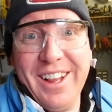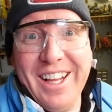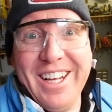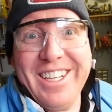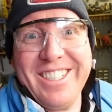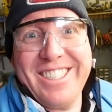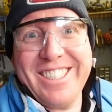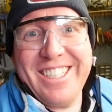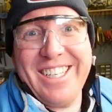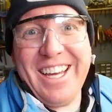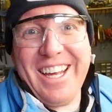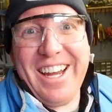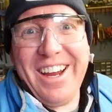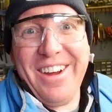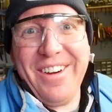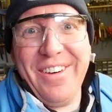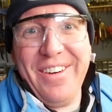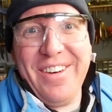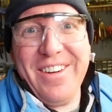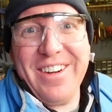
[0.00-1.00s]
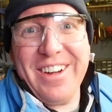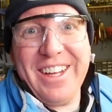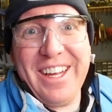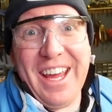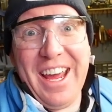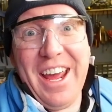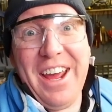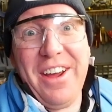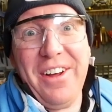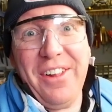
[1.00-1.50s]
Let's get it on,
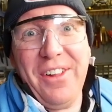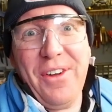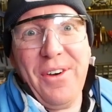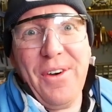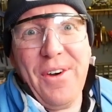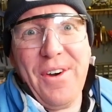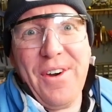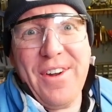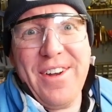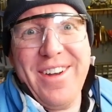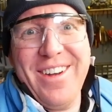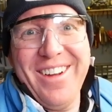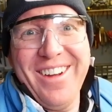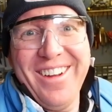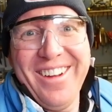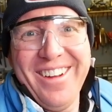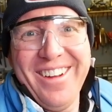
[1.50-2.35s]
kettle on.